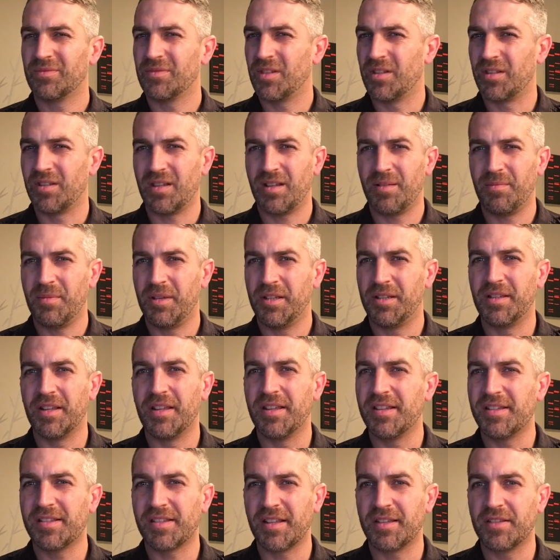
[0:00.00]
Does that make
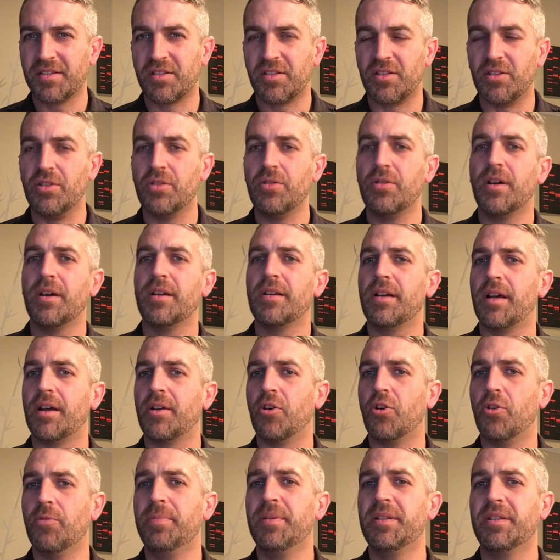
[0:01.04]
any sense to you? I
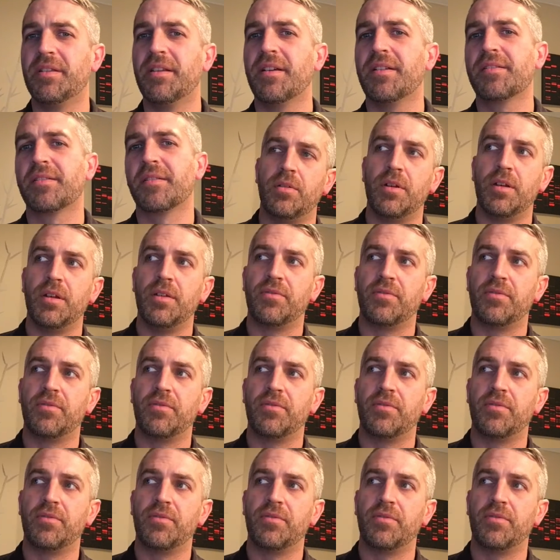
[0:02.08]
hope it doesn't.